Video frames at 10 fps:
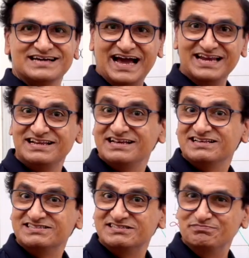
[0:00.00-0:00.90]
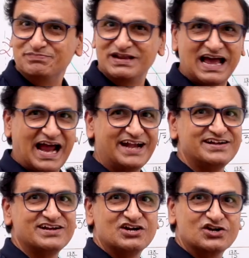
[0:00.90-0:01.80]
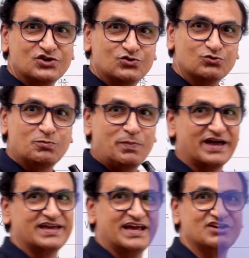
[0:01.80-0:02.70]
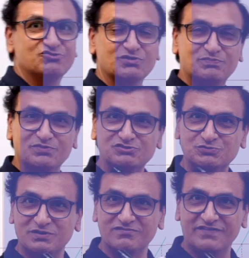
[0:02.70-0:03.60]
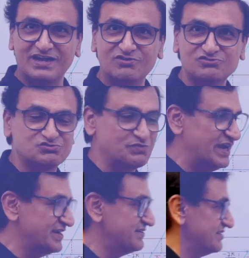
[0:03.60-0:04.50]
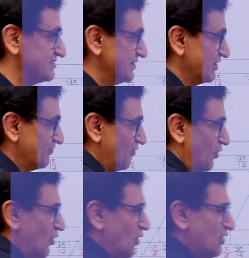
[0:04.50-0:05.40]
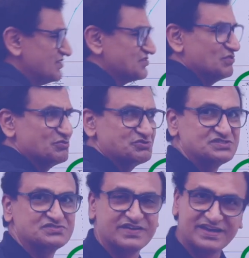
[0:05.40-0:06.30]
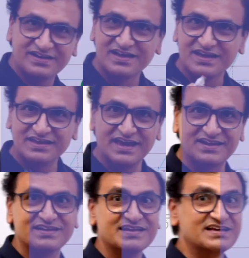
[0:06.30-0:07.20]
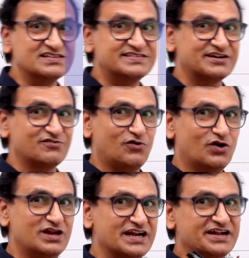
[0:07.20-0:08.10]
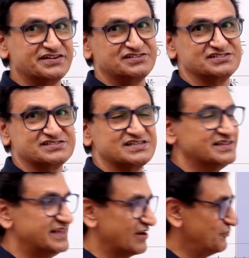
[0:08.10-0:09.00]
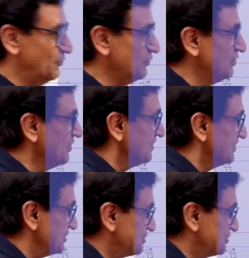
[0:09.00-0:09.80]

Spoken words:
and simply add 2 pi n to the principal values to get the set of all solutions, where n is set of all integers. Therefore, the